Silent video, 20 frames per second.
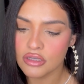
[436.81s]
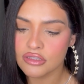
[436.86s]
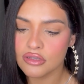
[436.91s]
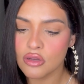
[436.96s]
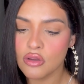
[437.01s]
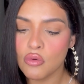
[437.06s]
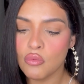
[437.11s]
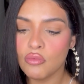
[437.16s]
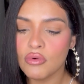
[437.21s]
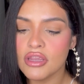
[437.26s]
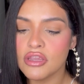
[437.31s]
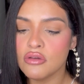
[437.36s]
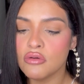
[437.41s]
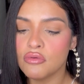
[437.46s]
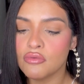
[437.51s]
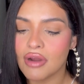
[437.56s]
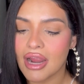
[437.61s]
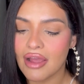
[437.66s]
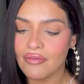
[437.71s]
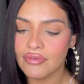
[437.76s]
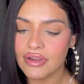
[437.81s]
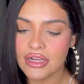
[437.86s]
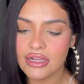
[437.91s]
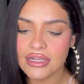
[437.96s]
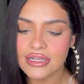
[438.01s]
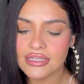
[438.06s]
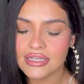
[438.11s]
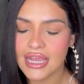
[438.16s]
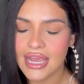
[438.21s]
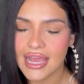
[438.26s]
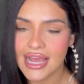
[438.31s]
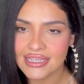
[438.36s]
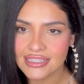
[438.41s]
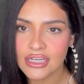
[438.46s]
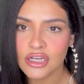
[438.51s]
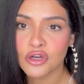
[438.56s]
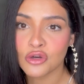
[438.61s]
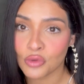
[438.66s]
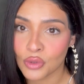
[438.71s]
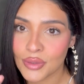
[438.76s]
So you, when you grab it, it has
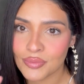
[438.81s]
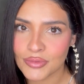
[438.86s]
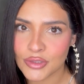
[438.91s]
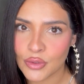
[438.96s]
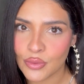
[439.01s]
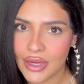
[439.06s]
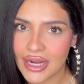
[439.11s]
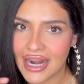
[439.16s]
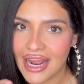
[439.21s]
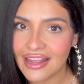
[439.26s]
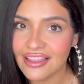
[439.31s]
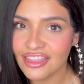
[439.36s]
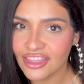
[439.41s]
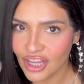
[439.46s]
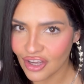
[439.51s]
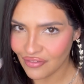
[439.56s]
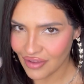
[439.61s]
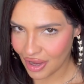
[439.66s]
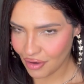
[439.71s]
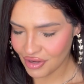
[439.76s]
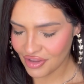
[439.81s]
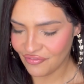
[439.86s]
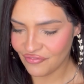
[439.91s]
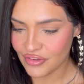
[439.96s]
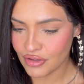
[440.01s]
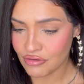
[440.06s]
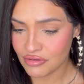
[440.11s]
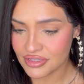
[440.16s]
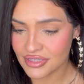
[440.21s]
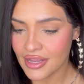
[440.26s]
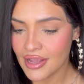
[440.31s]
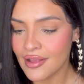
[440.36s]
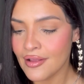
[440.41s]
a grip to it. I love how it feels.